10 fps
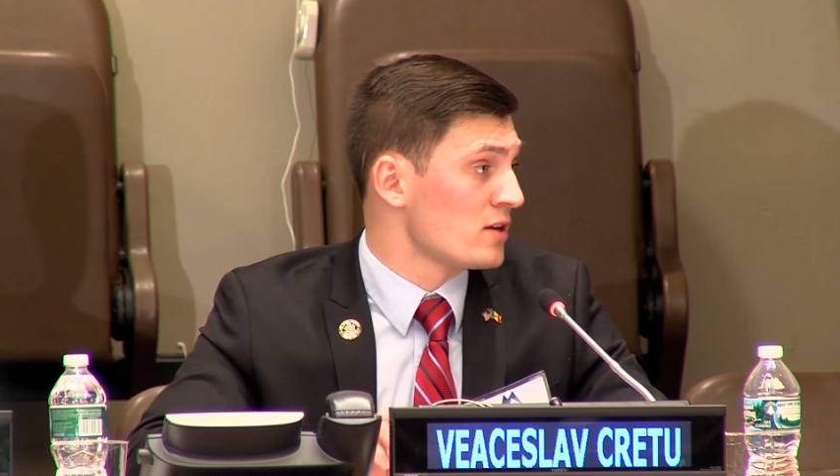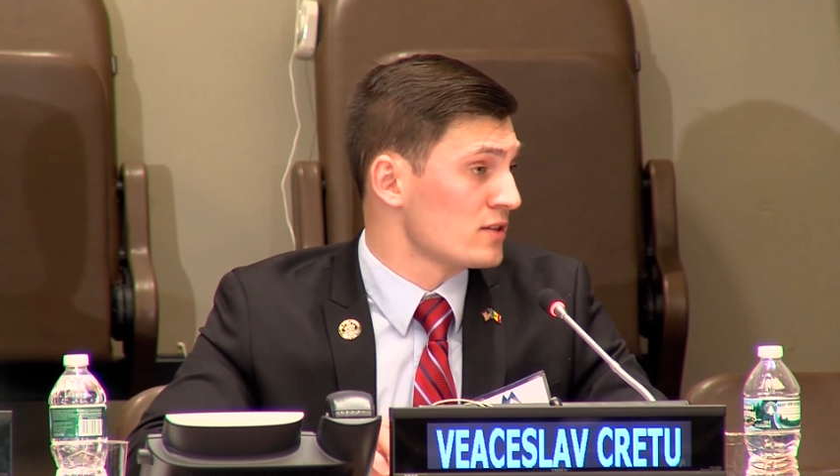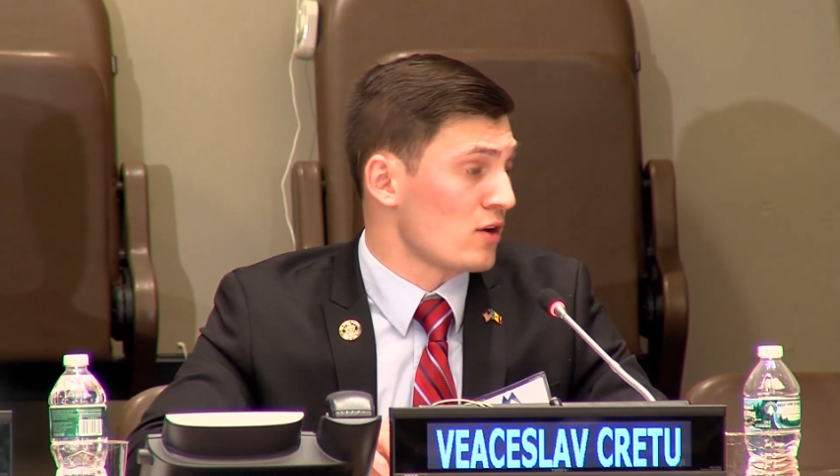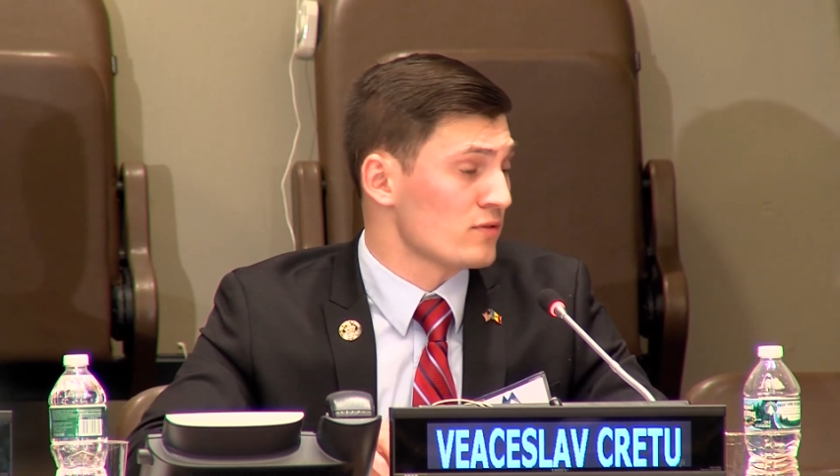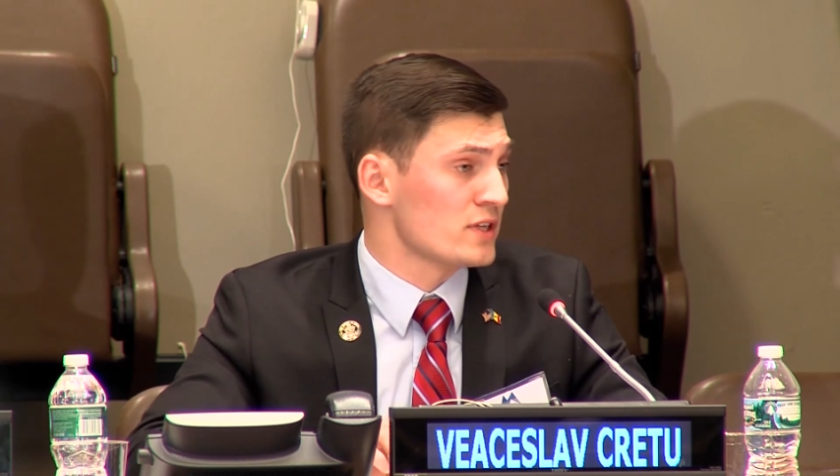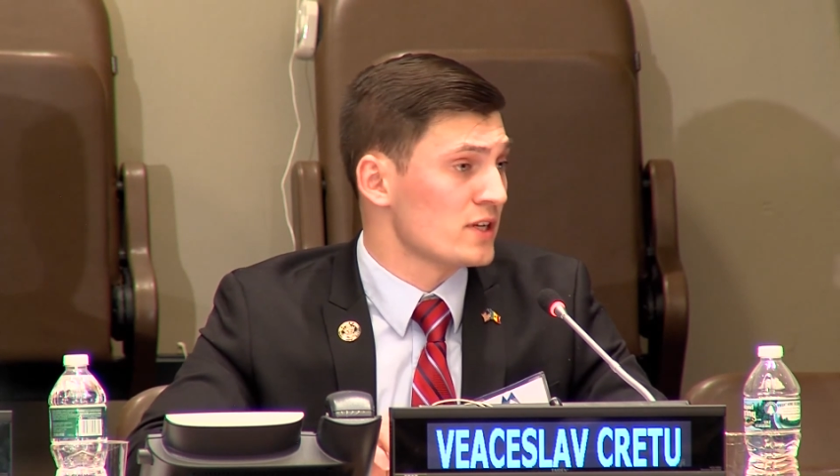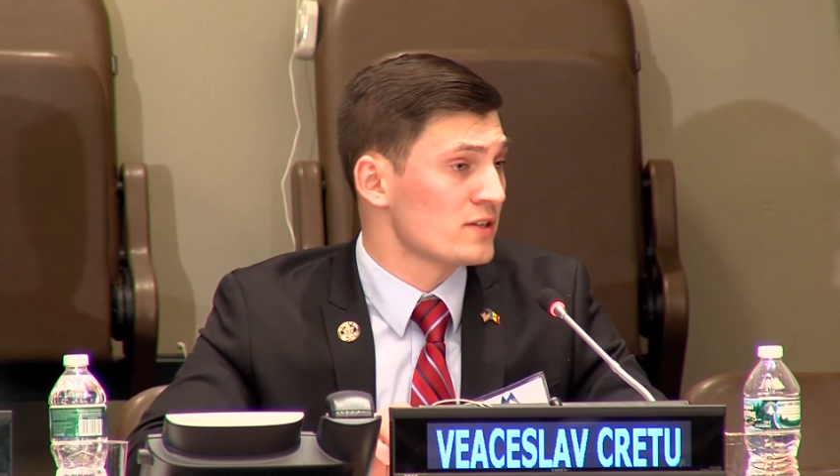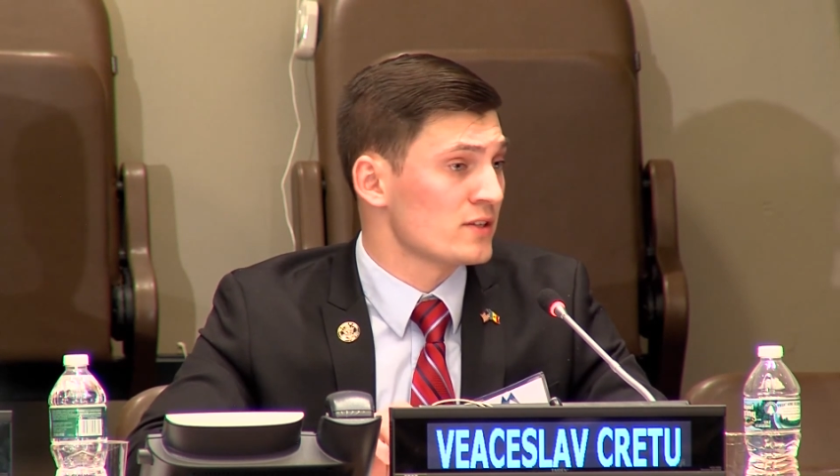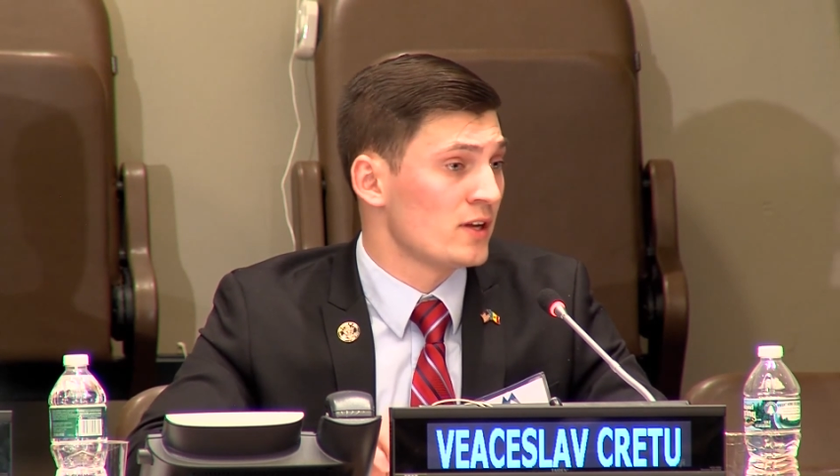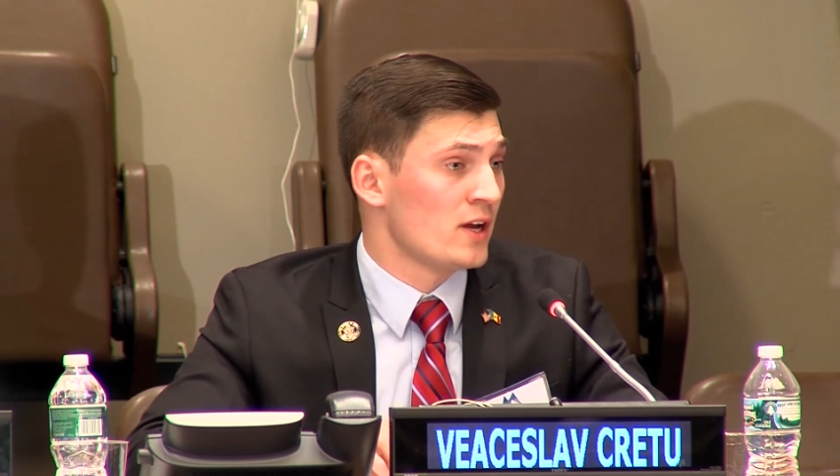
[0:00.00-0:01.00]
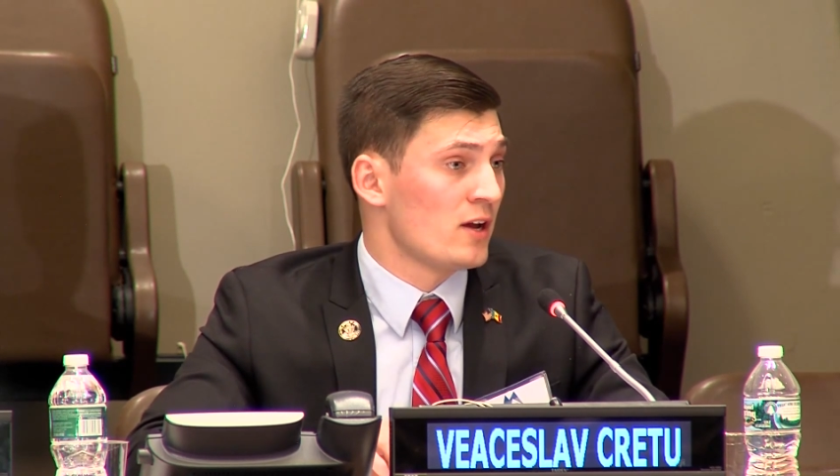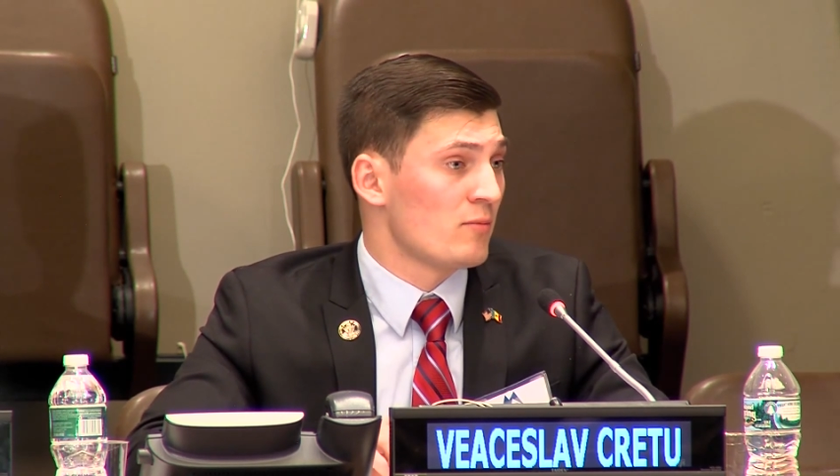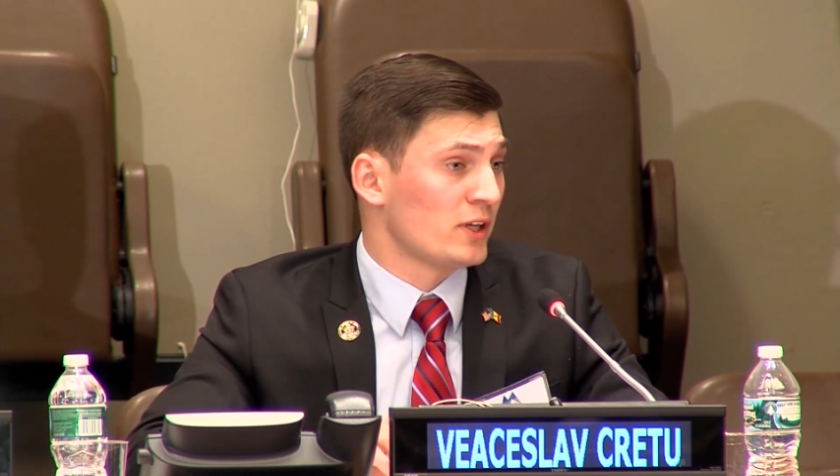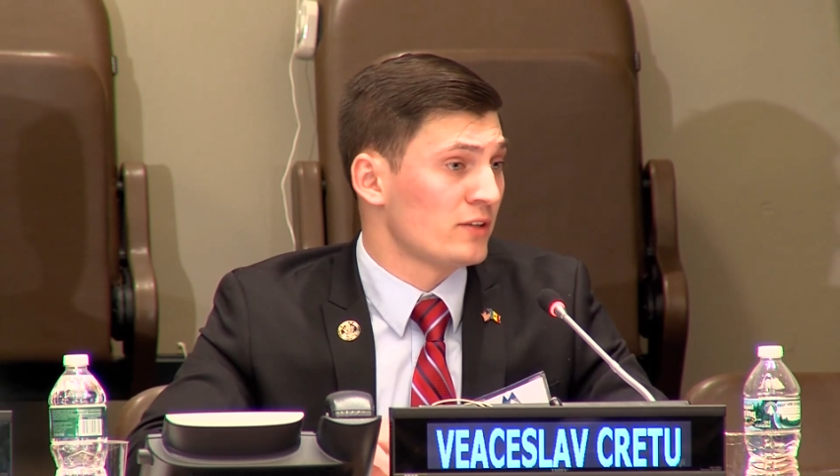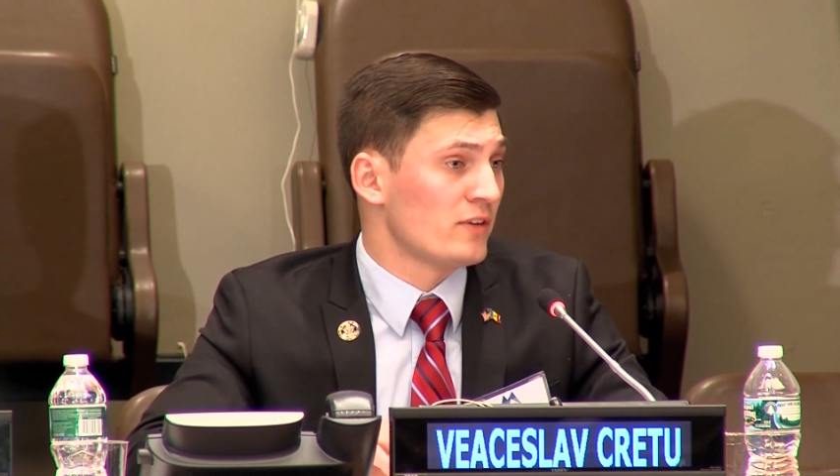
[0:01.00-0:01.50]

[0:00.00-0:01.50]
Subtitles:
south cities, but the